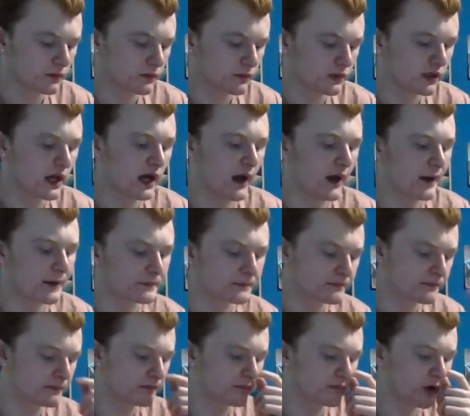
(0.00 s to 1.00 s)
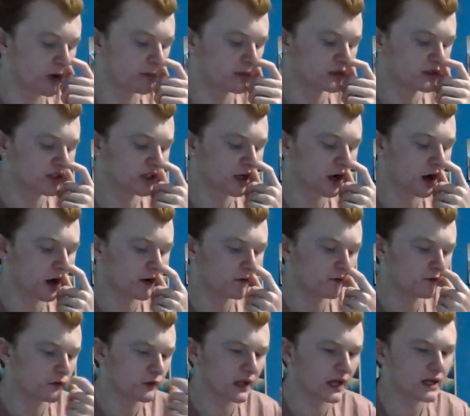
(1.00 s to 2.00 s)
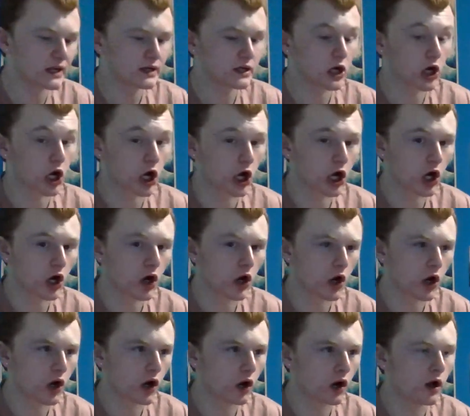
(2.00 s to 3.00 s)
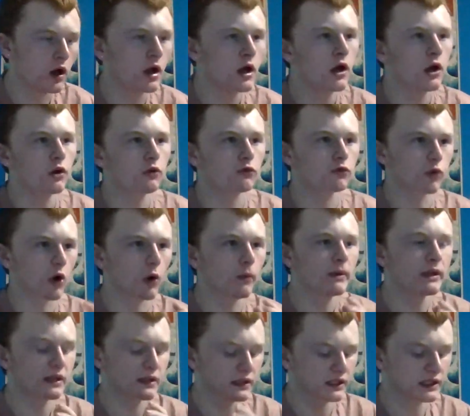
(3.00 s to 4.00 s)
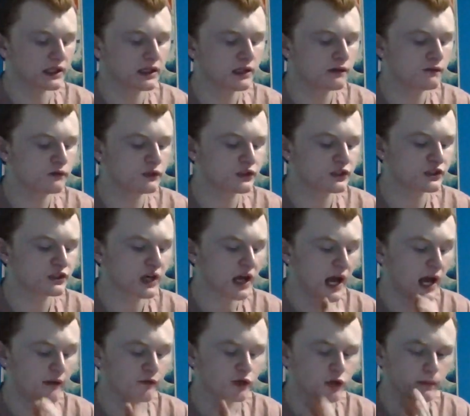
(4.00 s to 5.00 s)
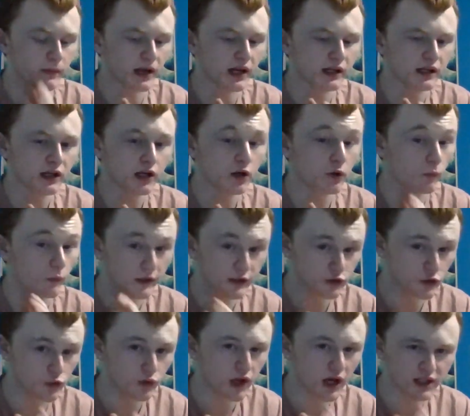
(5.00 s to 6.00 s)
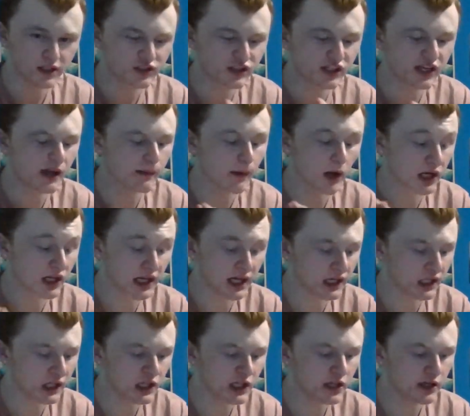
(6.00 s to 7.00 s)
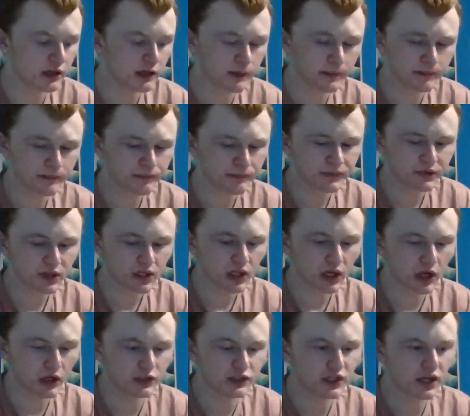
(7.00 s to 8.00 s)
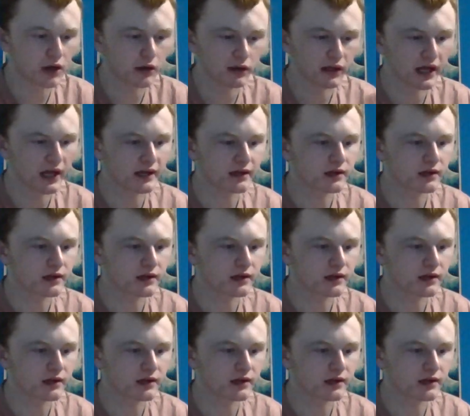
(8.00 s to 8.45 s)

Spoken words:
Yeah, Roman's gone for, like, Roman leaves after Mania. We do not see him on anything until the